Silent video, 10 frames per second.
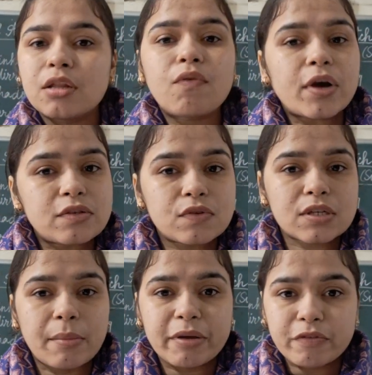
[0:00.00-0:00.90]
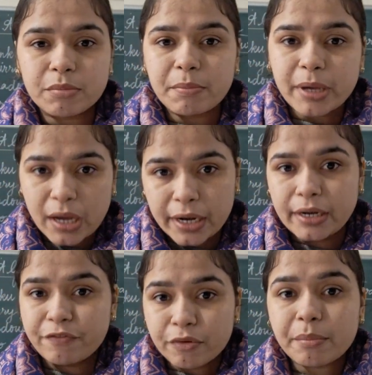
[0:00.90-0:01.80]
the voice was coming from the
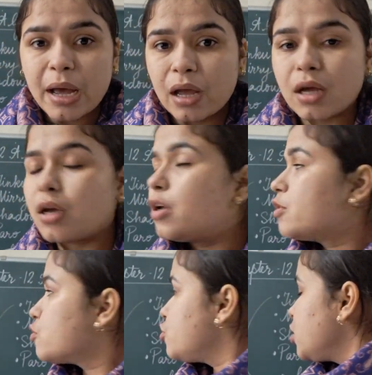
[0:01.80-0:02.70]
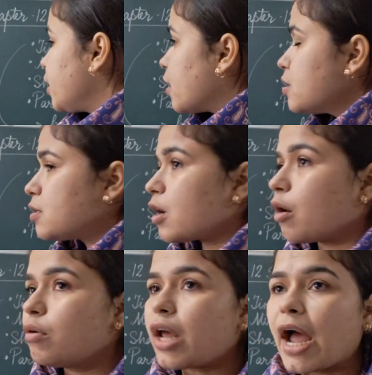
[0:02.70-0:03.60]
behind, from back. So she turns
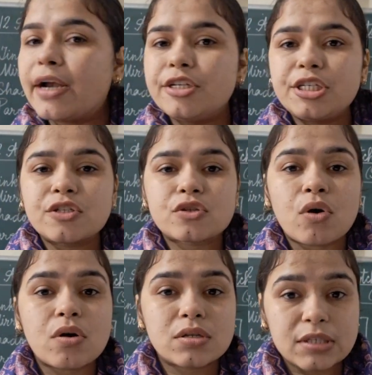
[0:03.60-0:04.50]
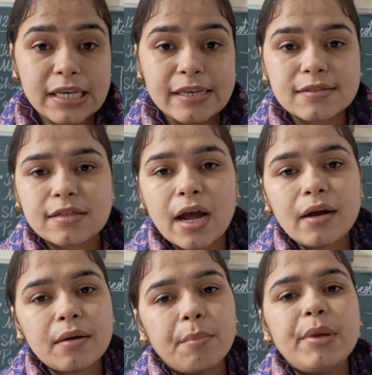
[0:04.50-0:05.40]
around and she sees
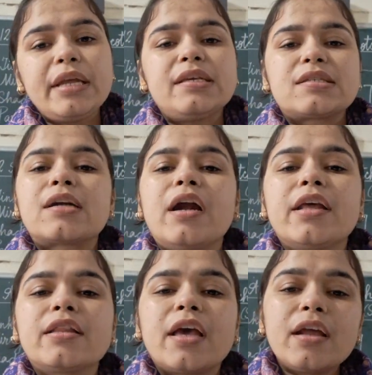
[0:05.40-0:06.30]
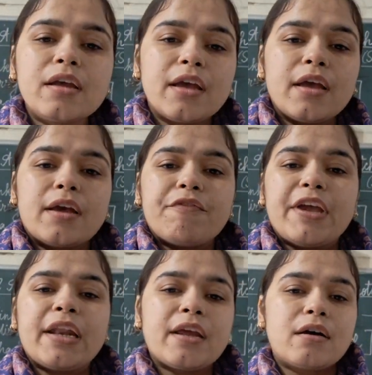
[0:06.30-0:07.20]
that Miri is standing there
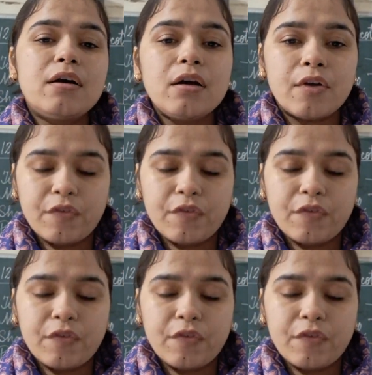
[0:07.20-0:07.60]
wearing a